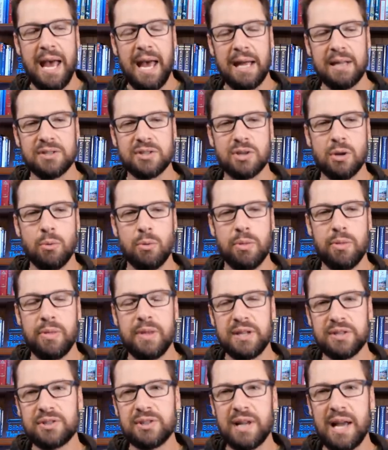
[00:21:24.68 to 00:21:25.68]
And so
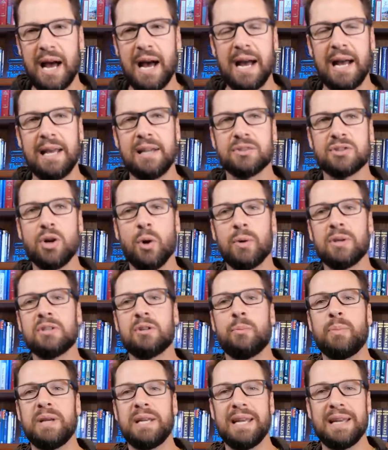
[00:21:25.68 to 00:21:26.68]
this guy is going
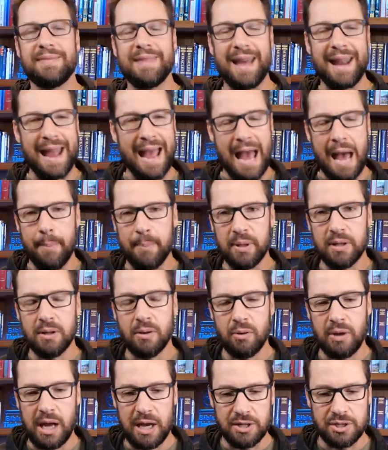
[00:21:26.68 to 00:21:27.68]
to be in that happy
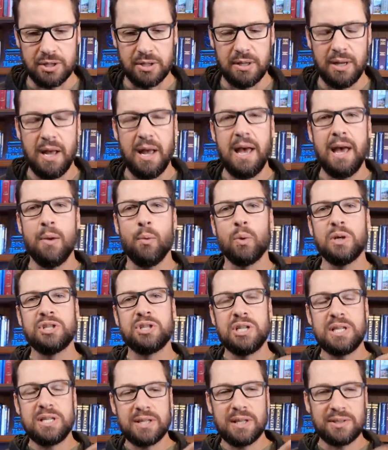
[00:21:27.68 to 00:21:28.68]
location. When
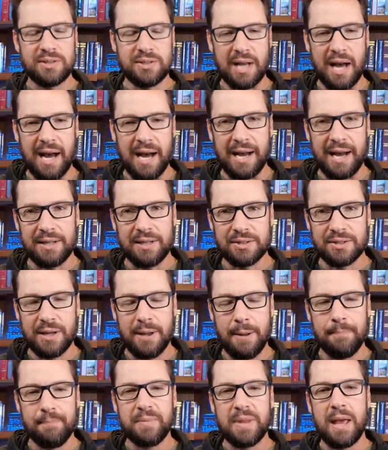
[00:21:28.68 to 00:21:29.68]
Jesus dies,
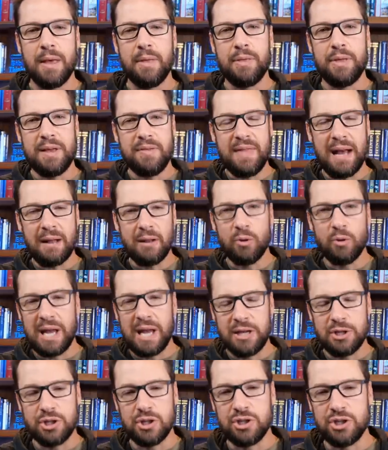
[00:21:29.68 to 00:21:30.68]
then that
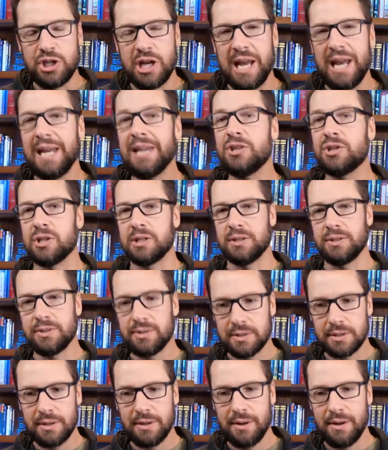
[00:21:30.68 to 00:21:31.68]
location
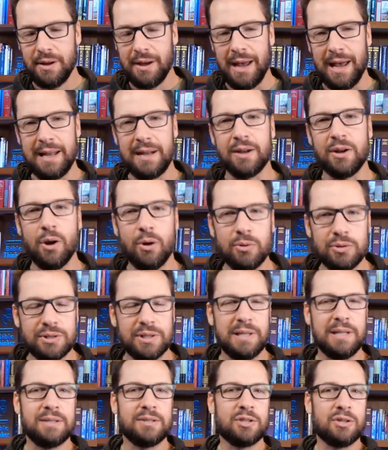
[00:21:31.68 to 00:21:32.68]
changes and it goes
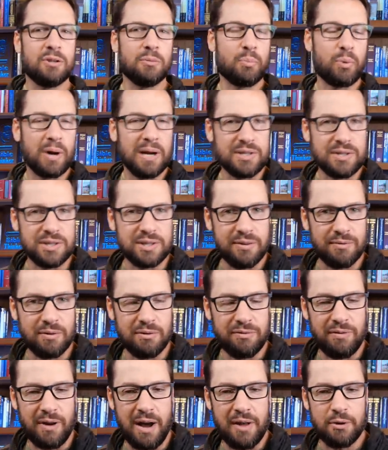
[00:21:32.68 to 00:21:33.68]
into the presence of the
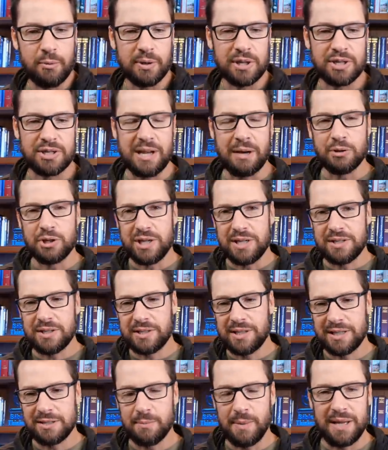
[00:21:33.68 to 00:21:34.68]
Father because now
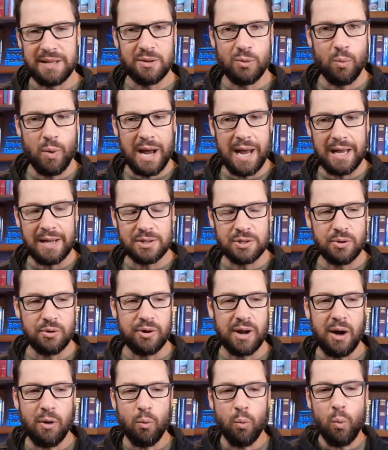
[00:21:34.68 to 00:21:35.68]
Jesus has made the way. So they're
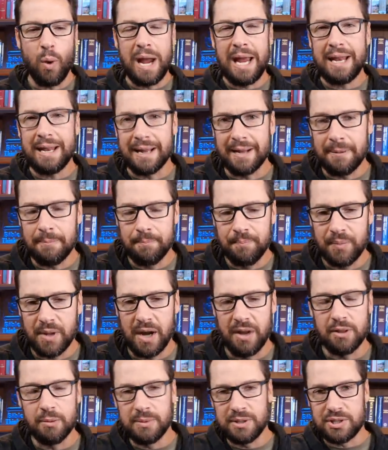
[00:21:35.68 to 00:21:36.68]
not waiting
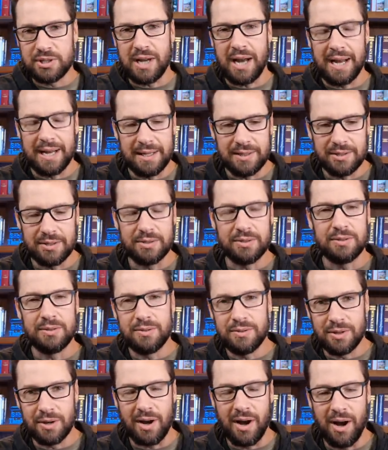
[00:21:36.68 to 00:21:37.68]
on the Messiah to,
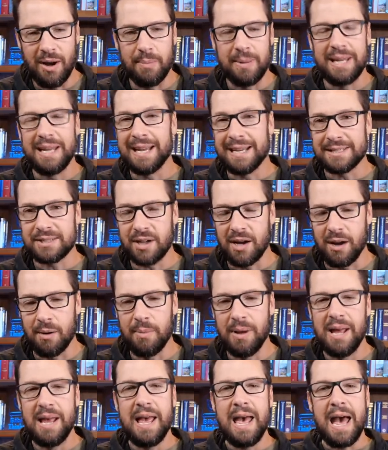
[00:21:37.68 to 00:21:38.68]
to come. He has
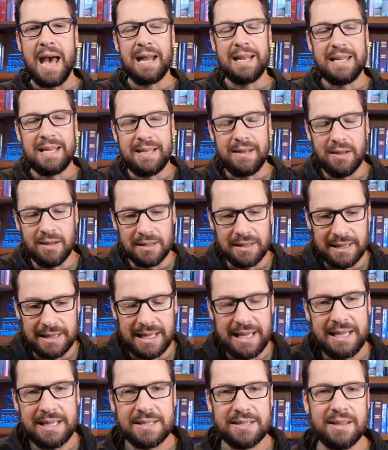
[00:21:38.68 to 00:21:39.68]
come and he
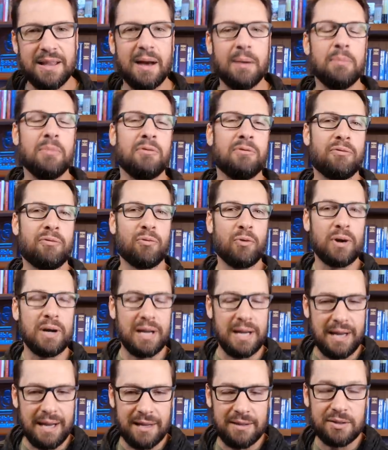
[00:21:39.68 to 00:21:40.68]
leads them
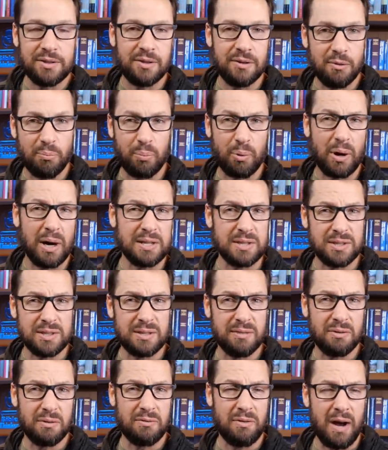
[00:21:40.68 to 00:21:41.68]
free into the presence
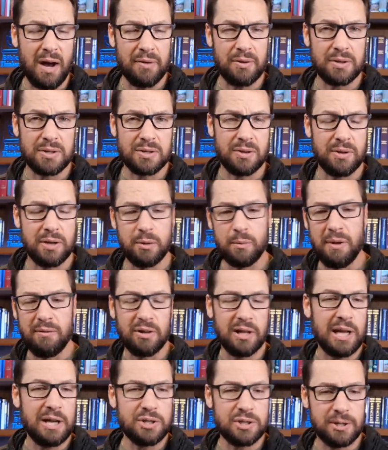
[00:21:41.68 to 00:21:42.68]
of the Father. So then in
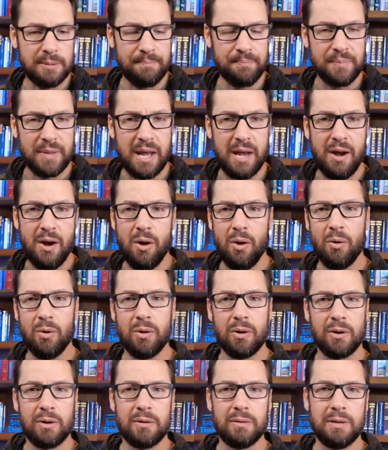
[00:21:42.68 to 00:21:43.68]
Revelation
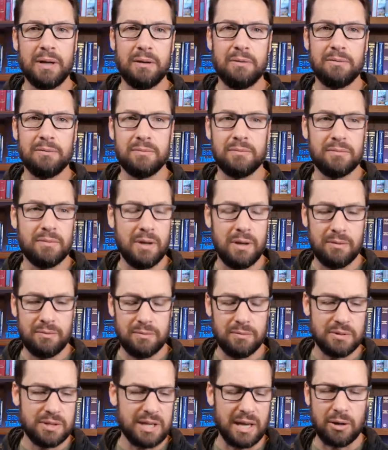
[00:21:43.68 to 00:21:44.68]
or in
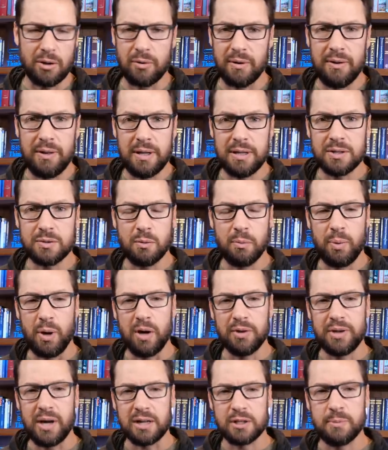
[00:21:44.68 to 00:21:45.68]
in Second Corinthians, when
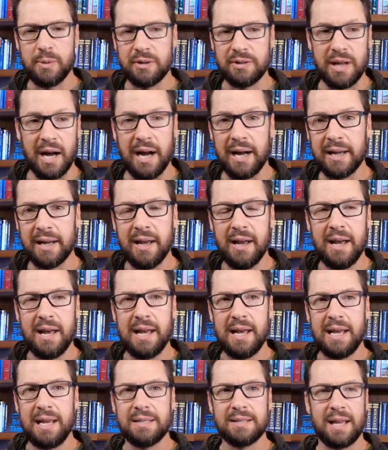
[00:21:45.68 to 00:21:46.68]
Paul talks about dying,
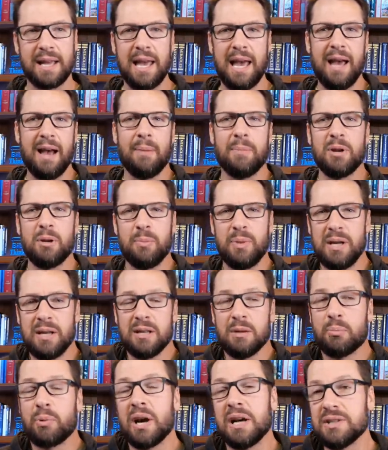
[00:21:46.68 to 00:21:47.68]
he's like, "Hey, I'm going to be
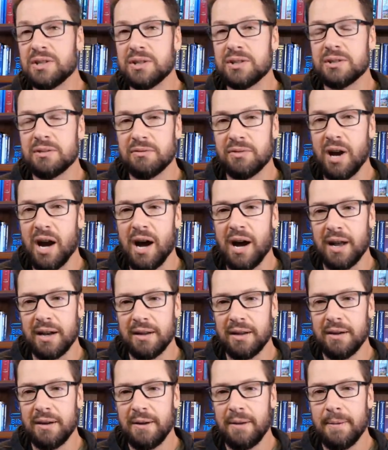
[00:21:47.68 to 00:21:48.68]
in the presence of
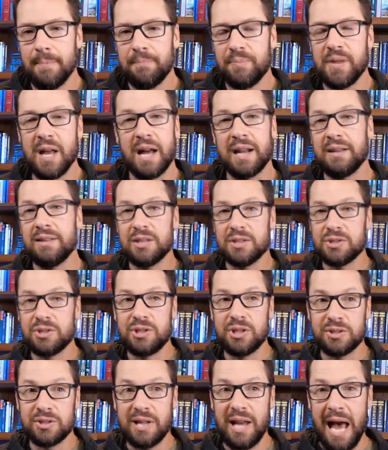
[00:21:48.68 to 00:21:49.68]
God, not in this
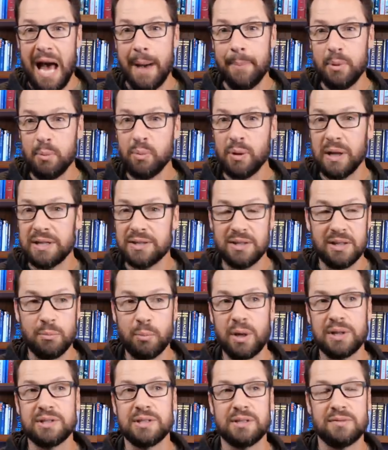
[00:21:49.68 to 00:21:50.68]
just happy place in the
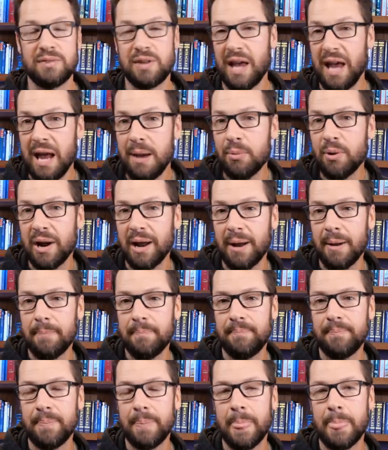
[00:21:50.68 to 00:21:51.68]
presence of say
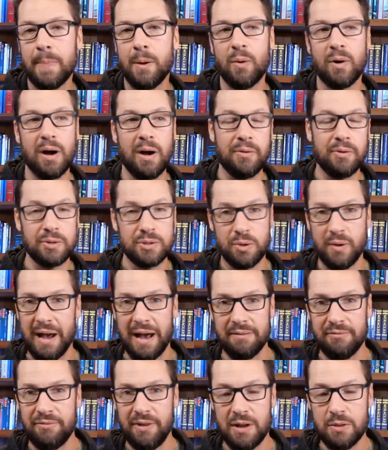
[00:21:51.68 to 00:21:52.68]
Abraham or others who
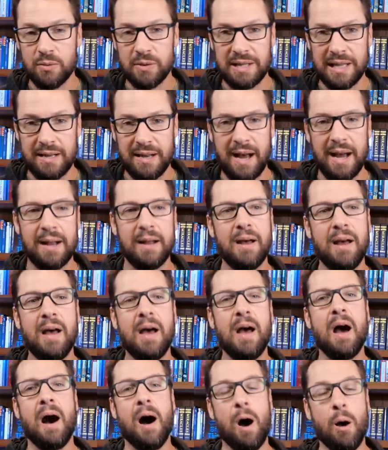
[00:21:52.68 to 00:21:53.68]
had faith when they died.
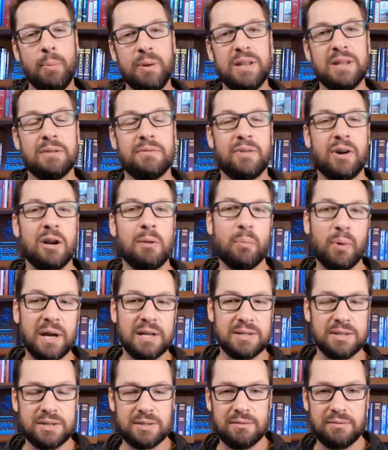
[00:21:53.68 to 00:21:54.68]
I'll be in the very
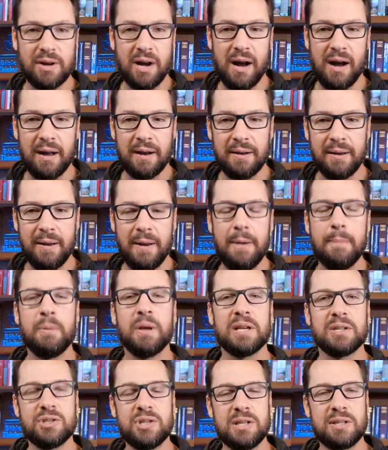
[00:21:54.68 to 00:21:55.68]
presence of God
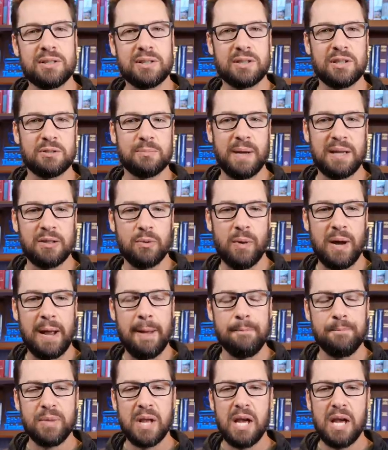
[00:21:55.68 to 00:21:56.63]
because Jesus has made the way."